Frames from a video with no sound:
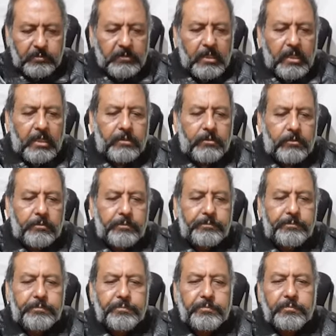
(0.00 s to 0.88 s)
also.
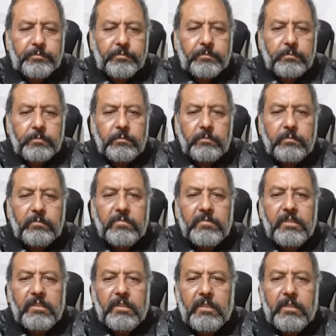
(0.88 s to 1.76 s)

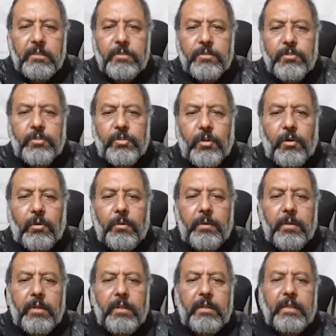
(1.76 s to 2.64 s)
So
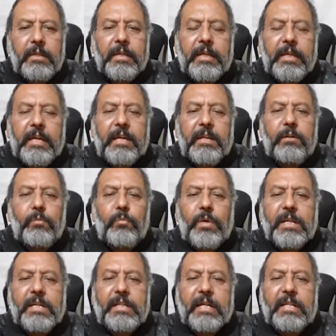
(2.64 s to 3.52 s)
here
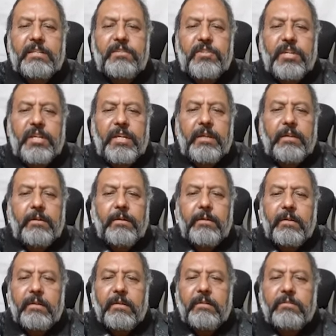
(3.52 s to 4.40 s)
one can see
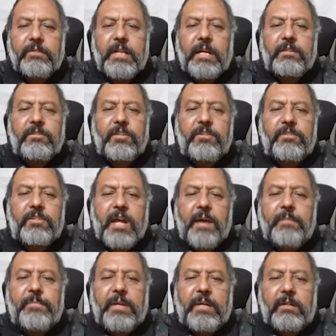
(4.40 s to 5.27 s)
the
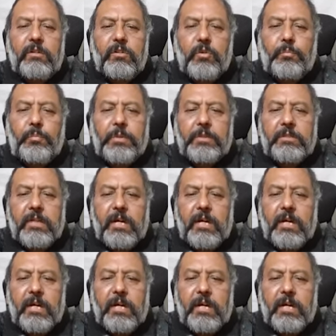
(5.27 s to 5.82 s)
systemic lupus